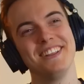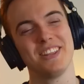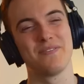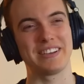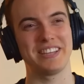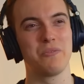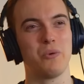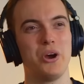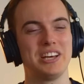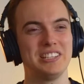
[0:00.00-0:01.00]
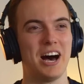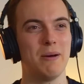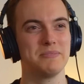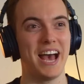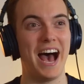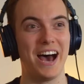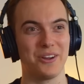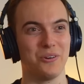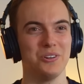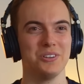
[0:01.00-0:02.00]
The fact they weren't alarmed at
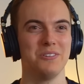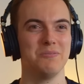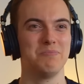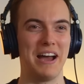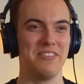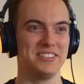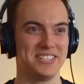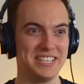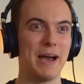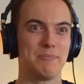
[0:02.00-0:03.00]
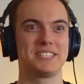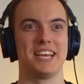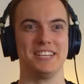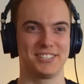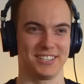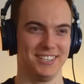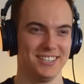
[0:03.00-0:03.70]
all by the decapitation.